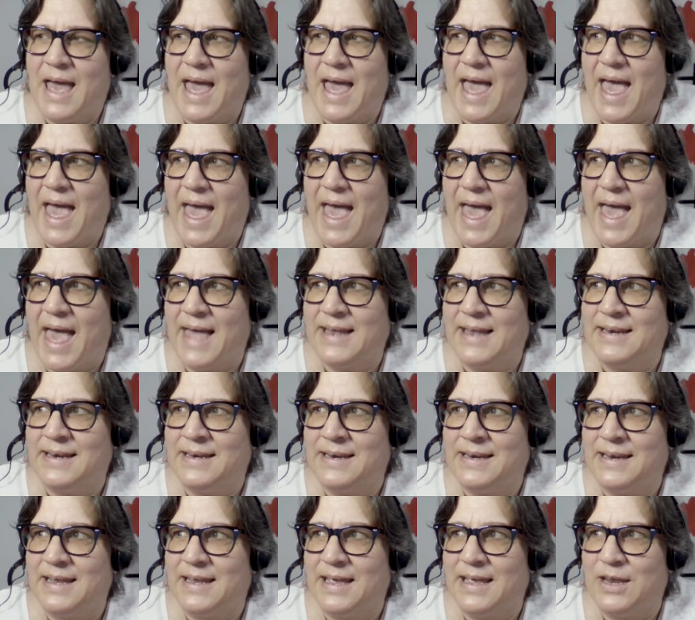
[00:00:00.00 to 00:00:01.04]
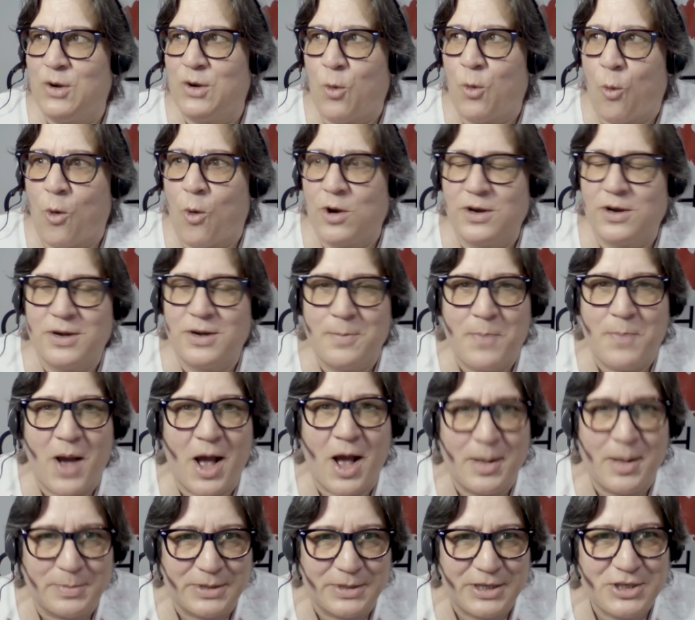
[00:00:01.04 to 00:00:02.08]
And in order to
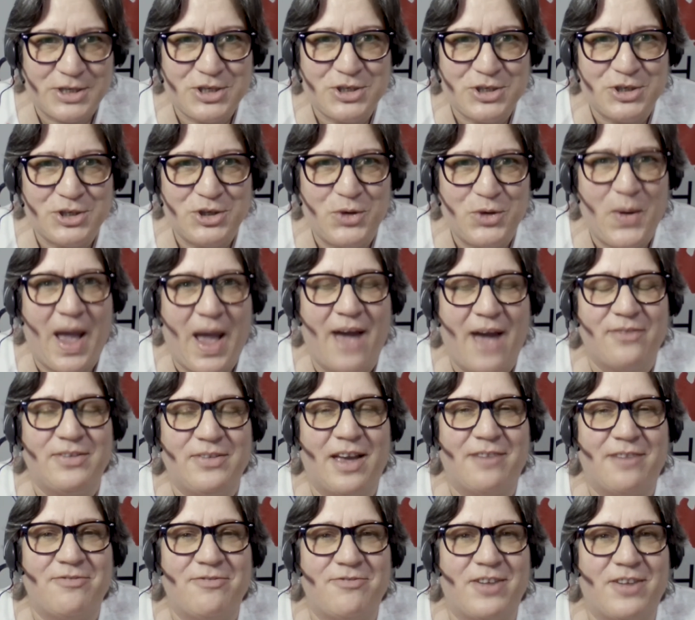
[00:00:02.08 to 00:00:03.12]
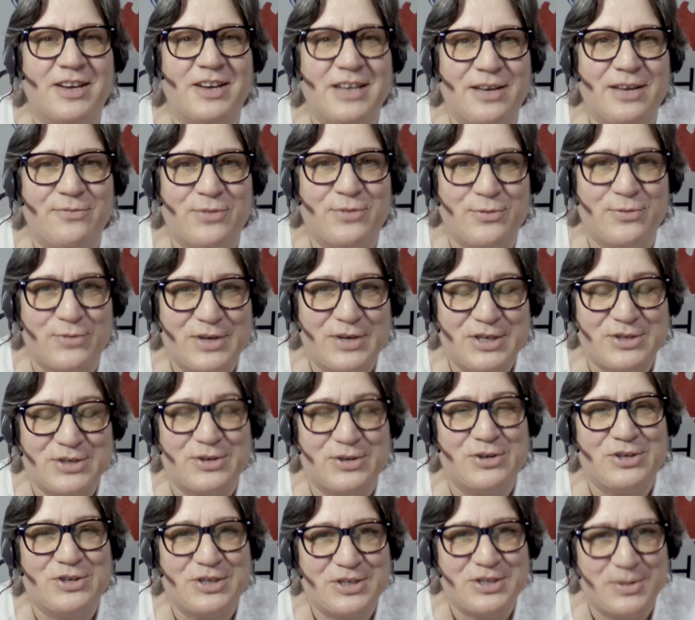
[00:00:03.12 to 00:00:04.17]
publish, you have to have funding for
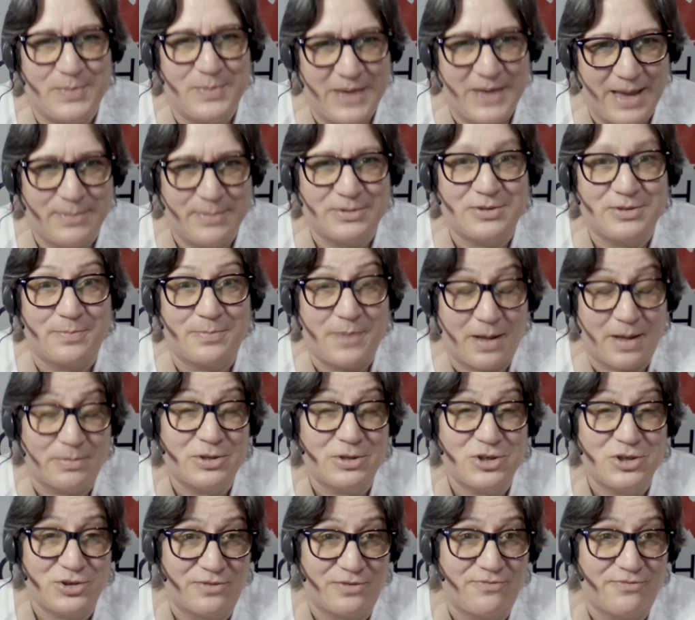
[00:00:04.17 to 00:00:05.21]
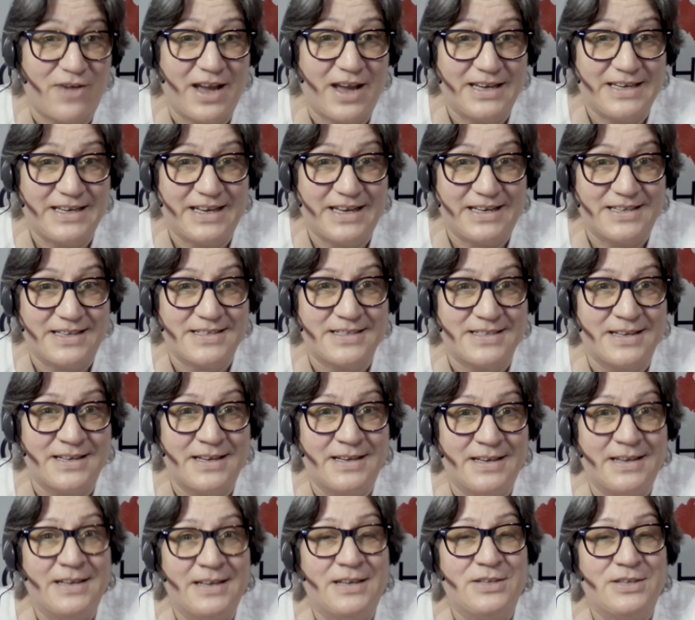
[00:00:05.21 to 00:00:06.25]
research to be able to publish your findings
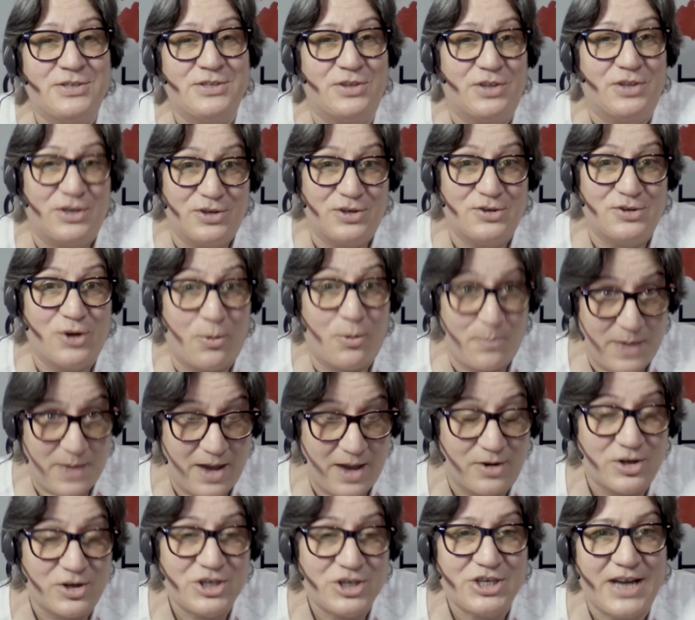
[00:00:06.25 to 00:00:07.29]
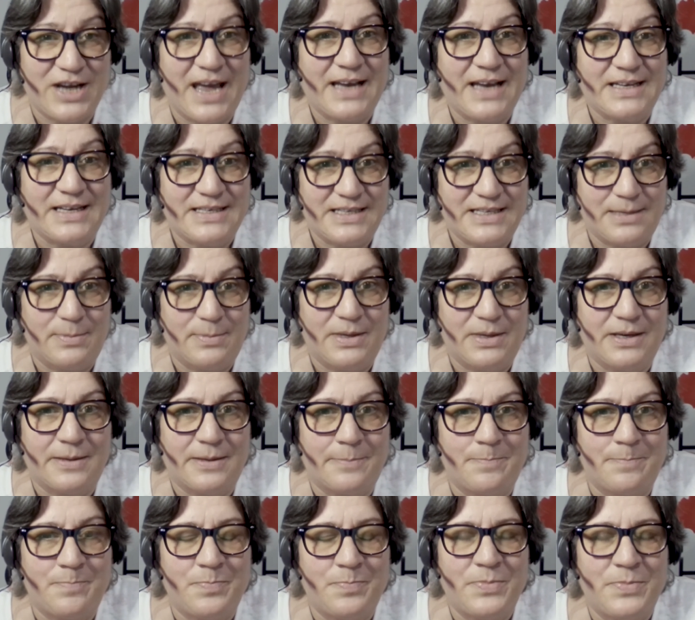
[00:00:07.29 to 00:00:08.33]
so that you don't perish in academia.
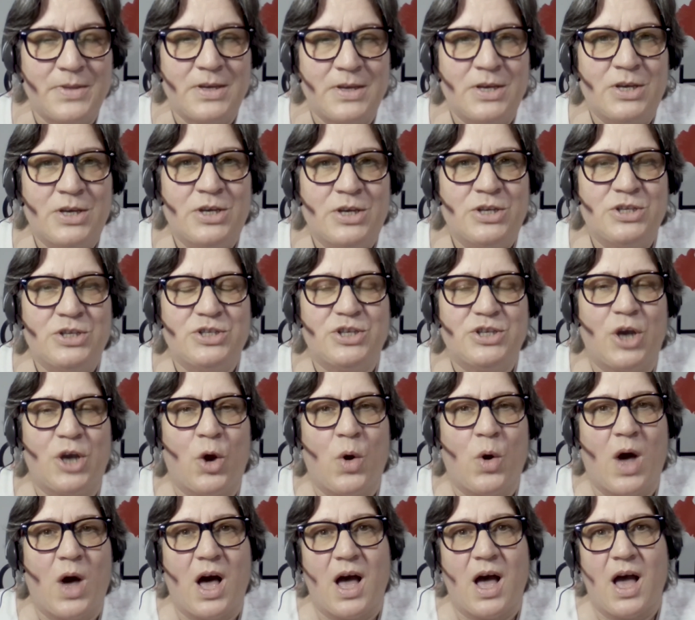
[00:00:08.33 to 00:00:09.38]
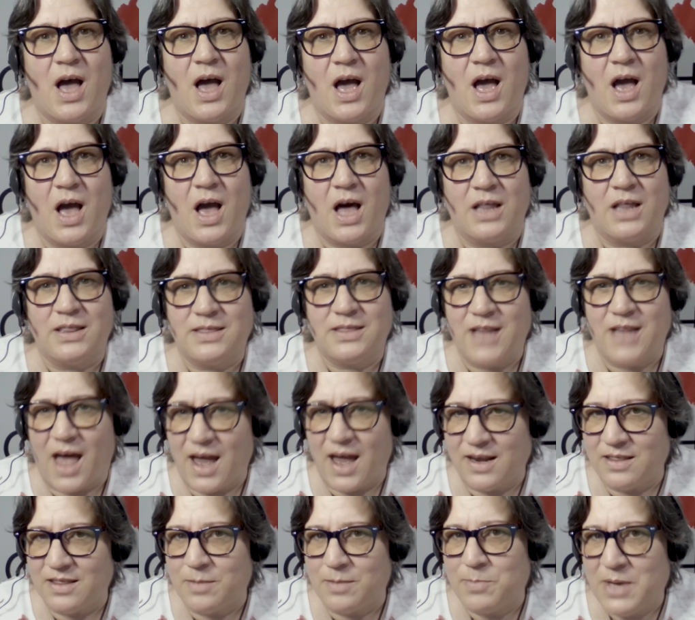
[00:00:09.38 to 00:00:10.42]
So a lot
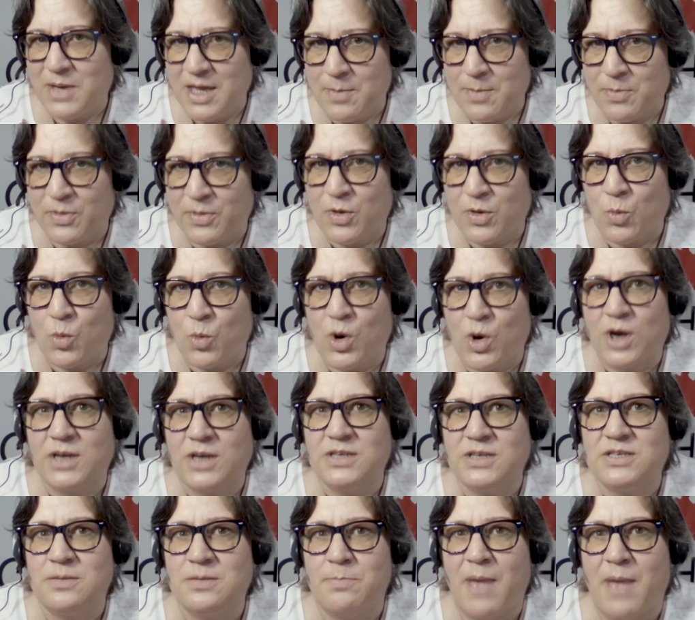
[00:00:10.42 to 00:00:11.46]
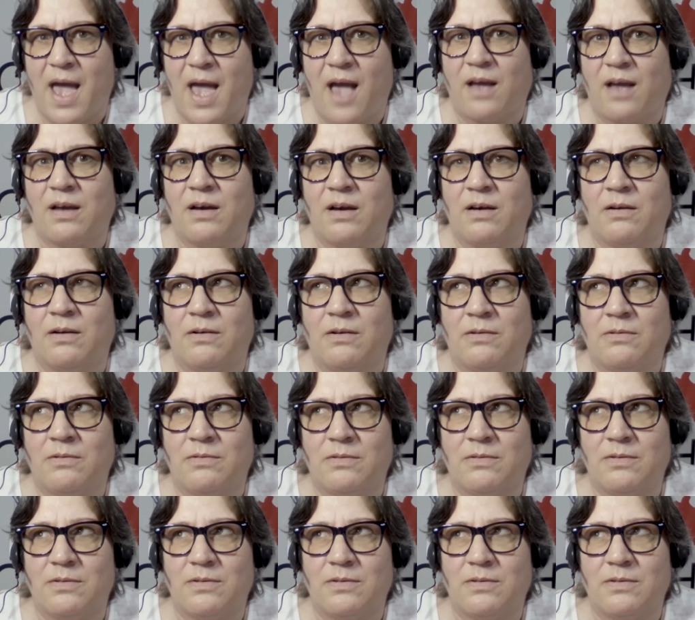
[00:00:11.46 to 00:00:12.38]
of the people that work in tobacco,